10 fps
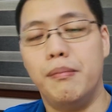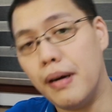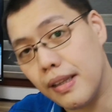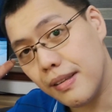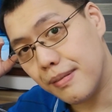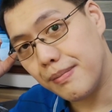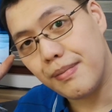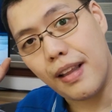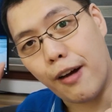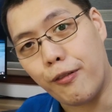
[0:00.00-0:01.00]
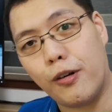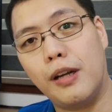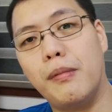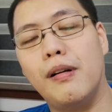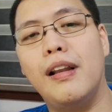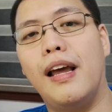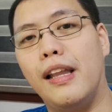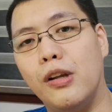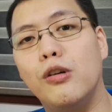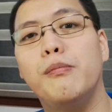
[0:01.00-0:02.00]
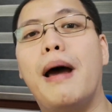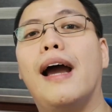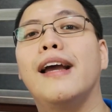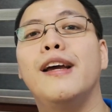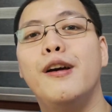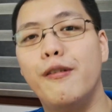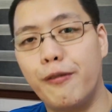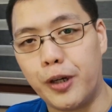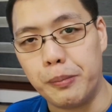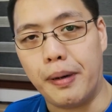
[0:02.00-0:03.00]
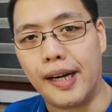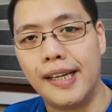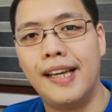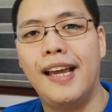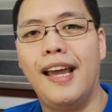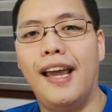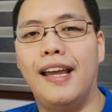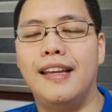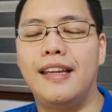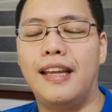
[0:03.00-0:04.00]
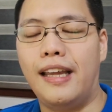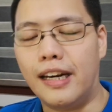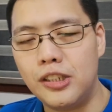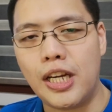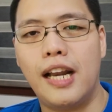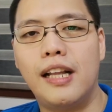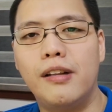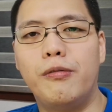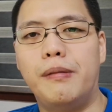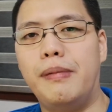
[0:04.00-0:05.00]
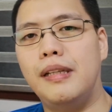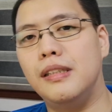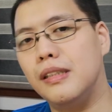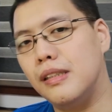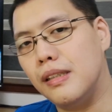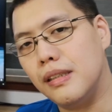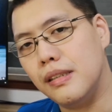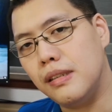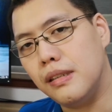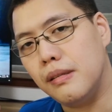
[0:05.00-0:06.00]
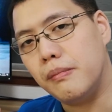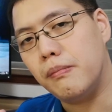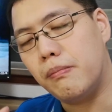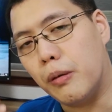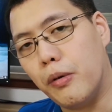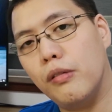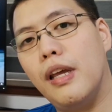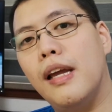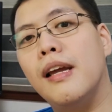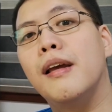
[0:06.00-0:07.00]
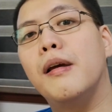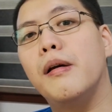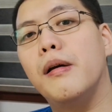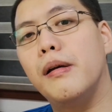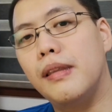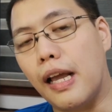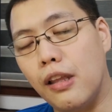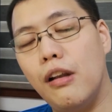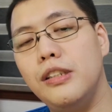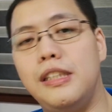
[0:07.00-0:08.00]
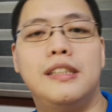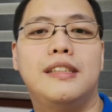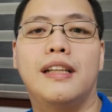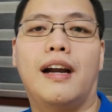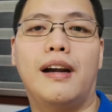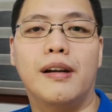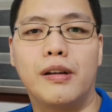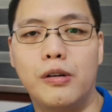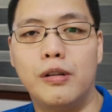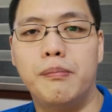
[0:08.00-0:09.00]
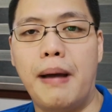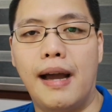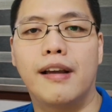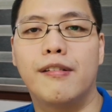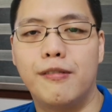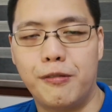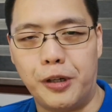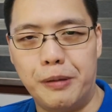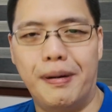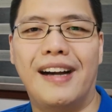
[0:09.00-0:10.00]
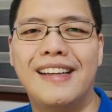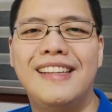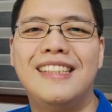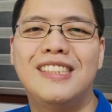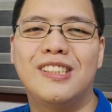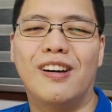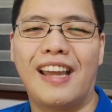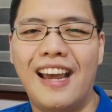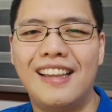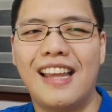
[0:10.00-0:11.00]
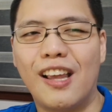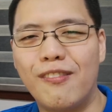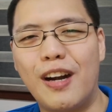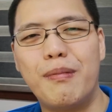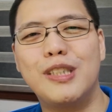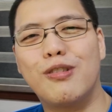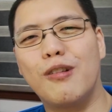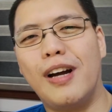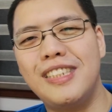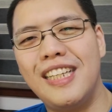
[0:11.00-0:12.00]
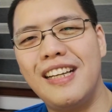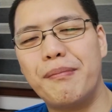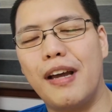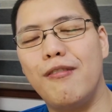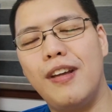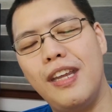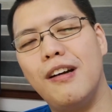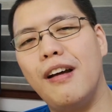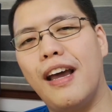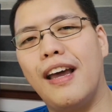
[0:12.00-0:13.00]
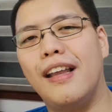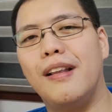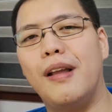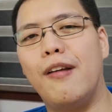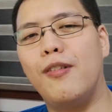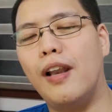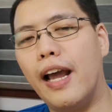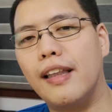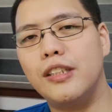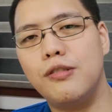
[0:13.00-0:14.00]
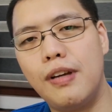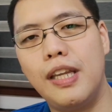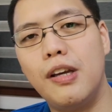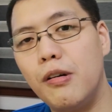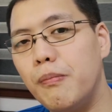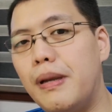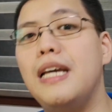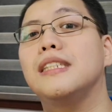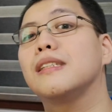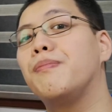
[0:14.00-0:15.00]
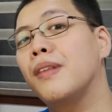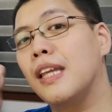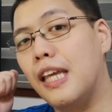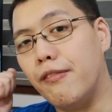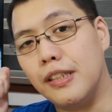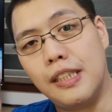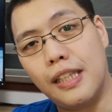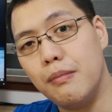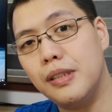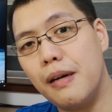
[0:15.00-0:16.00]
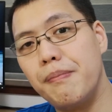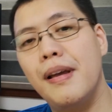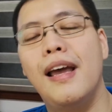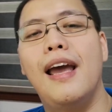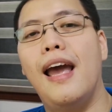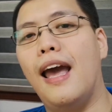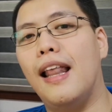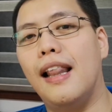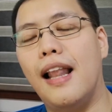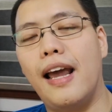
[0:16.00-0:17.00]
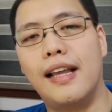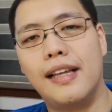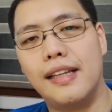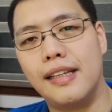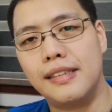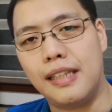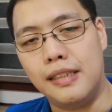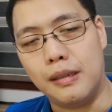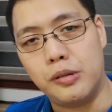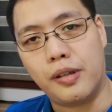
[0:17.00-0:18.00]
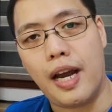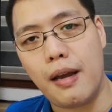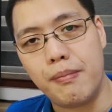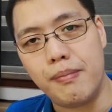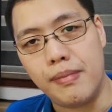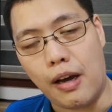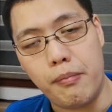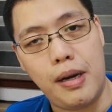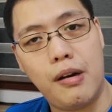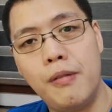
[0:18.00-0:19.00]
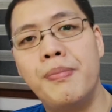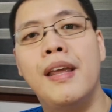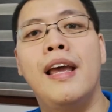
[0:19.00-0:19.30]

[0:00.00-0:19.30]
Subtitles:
but affordable and good bang for the buck. And in our channel, we've been promoting technologies that are good bang for the buck. So again, thank you very much for watching my video, and if you like this video, please give us a thumbs up and like and subscribe down below.